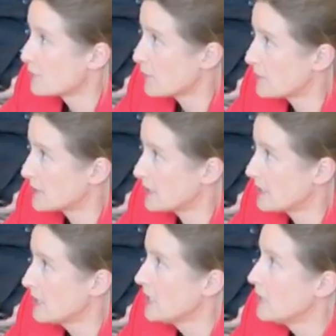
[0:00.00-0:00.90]
such
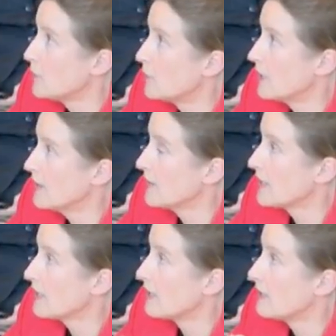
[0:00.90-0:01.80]
property when
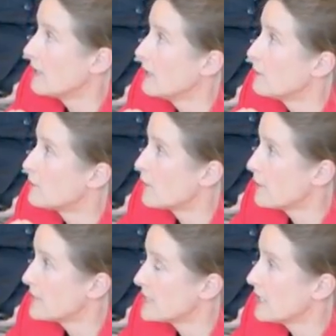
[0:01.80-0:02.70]
they are
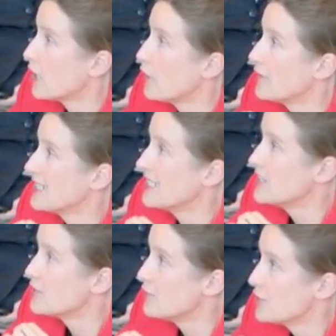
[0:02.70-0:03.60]
property of an
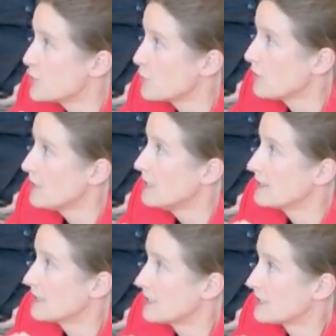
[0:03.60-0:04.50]
individual,
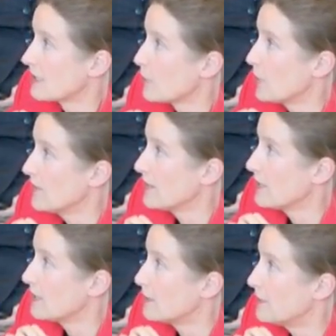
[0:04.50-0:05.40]
that's when
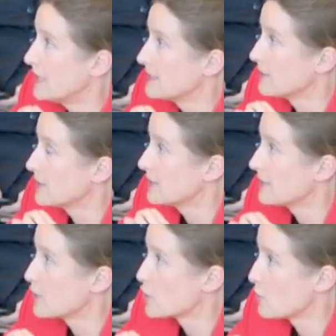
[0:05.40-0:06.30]
they are based on
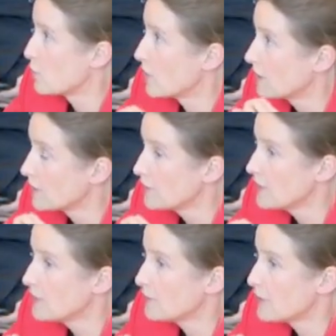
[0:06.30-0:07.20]
essential work of
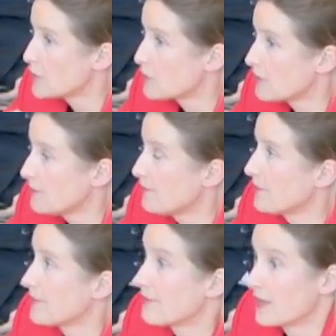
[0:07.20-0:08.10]
an individual.
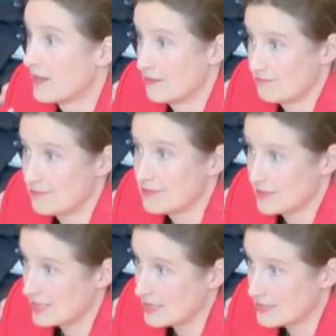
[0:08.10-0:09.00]

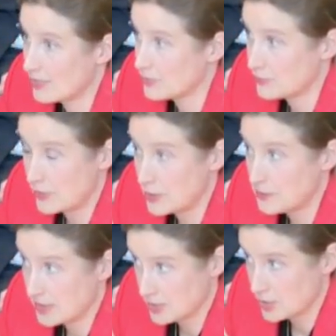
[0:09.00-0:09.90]
That sounds
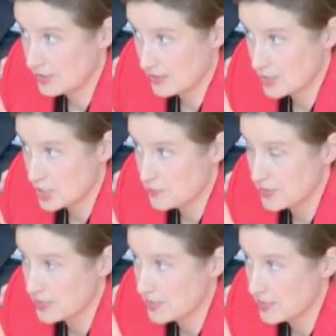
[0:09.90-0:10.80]
very much like
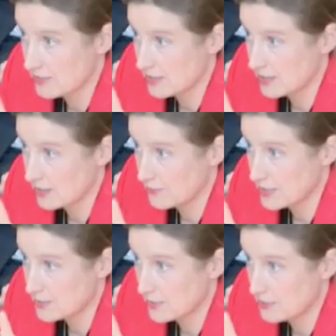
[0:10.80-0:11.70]
legitimate, uh, like
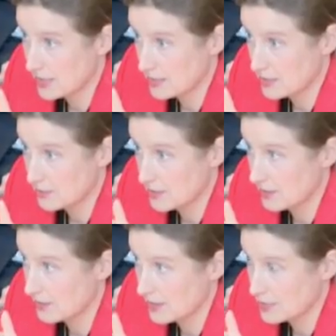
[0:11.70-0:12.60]
investment-backed uh,
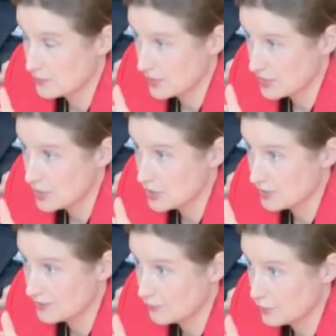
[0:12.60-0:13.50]
uh
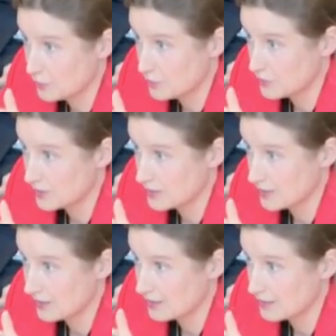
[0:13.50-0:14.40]
expectations, if you put
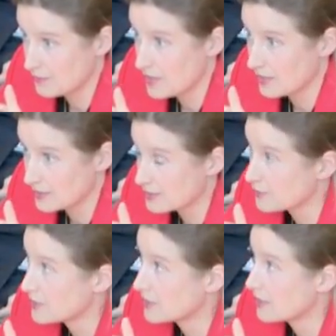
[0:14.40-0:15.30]
it in the
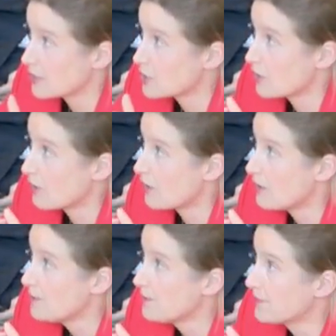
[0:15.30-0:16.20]
parlance of international
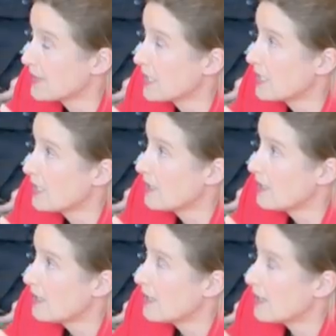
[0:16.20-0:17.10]
law.
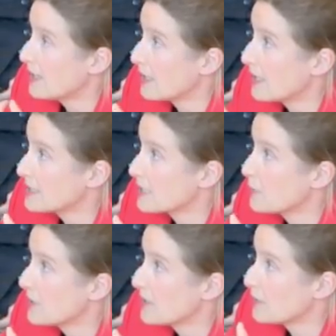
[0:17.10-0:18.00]
And
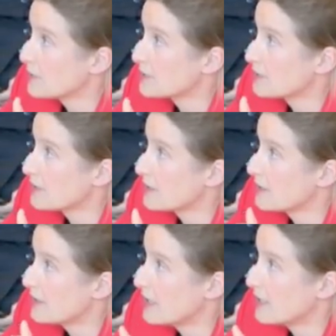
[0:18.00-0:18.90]
lastly, when they are also
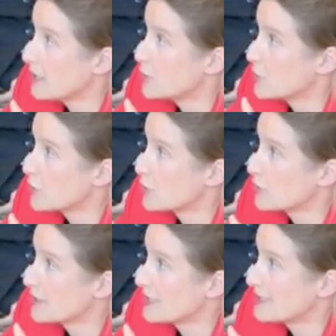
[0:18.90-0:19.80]
there to
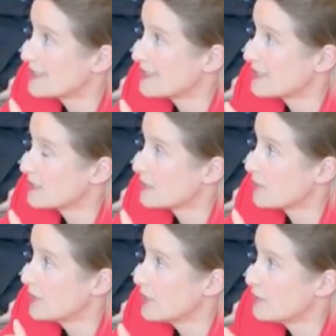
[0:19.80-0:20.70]
assure the existence
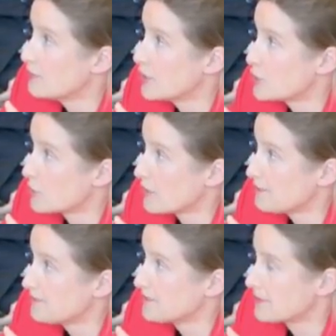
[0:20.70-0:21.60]
of an
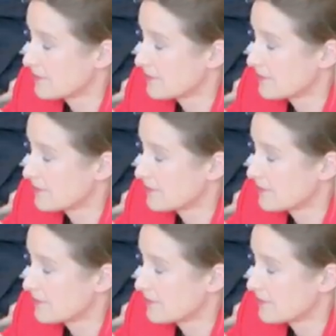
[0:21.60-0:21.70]
individual.